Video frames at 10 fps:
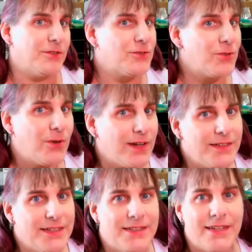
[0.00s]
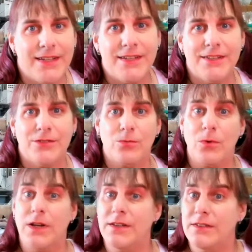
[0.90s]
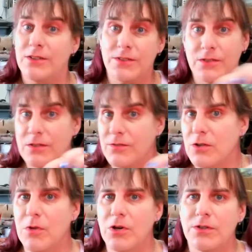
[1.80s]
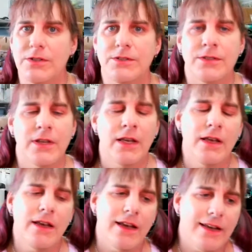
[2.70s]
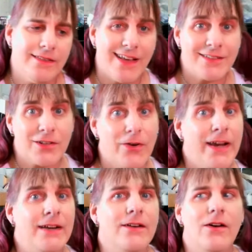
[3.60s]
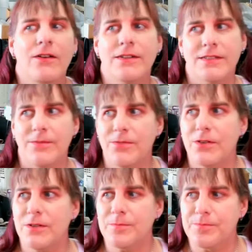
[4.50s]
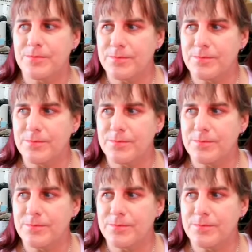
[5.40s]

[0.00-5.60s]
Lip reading: control LEDs, run little servo motors. And that's great and all, except for